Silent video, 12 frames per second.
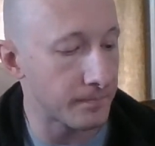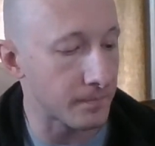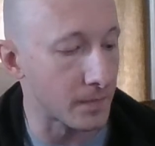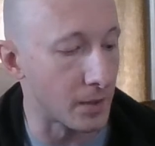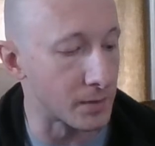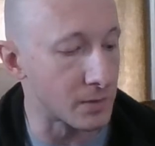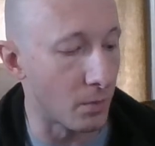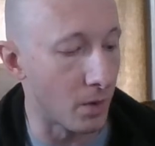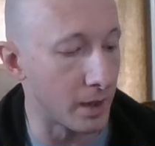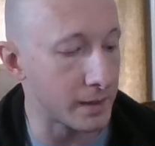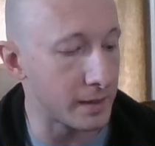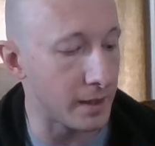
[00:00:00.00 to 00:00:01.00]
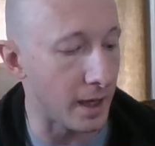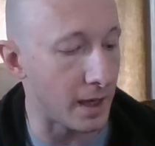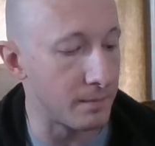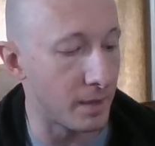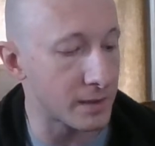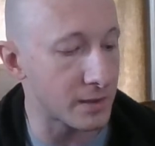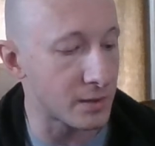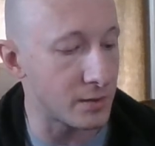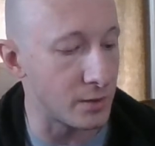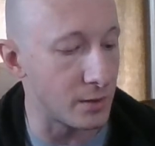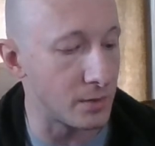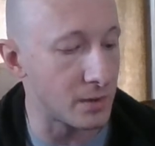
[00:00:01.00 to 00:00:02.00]
There is one I must
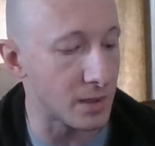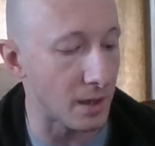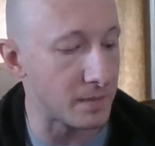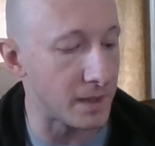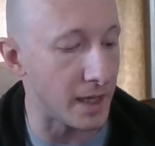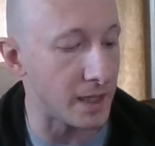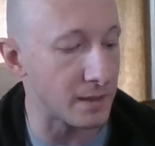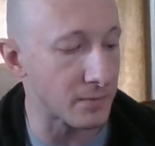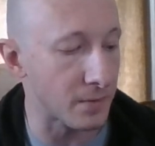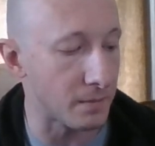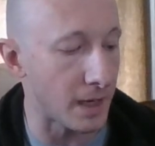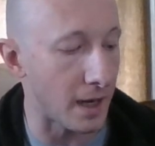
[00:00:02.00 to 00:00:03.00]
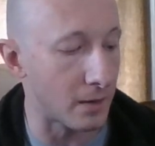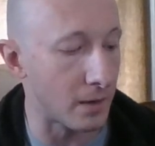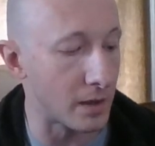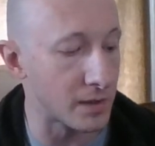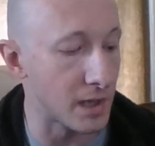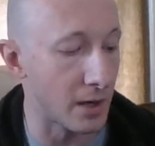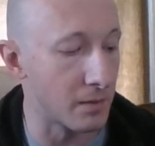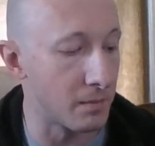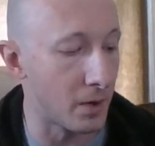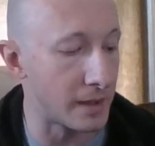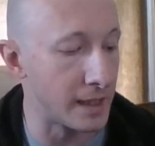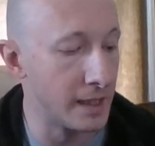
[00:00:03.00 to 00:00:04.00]
do some days from now, a
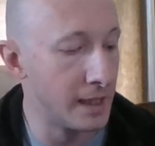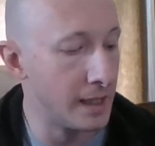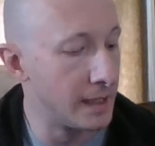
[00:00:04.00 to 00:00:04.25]
ceremony